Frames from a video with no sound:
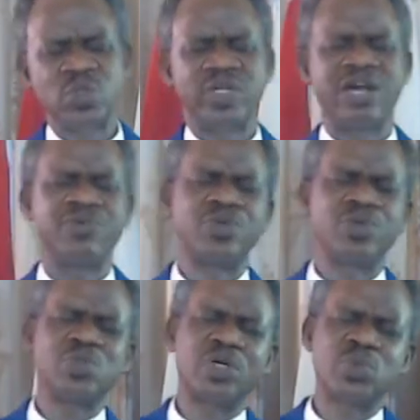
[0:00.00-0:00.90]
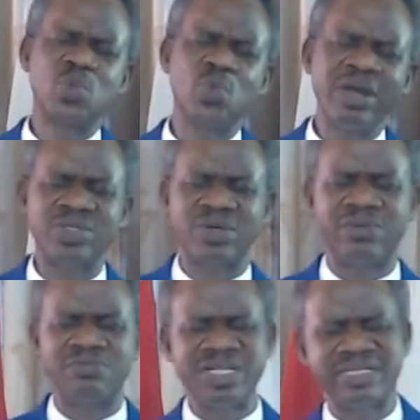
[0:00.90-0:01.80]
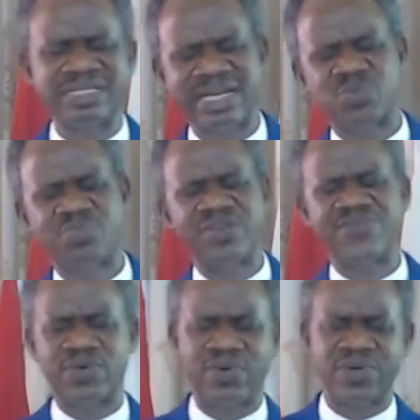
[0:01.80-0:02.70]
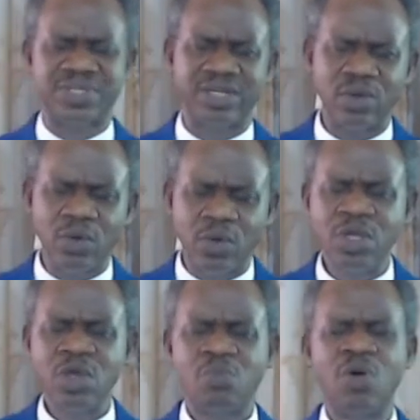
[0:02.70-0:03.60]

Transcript: so that we don't just wait on ministers praying for us alone,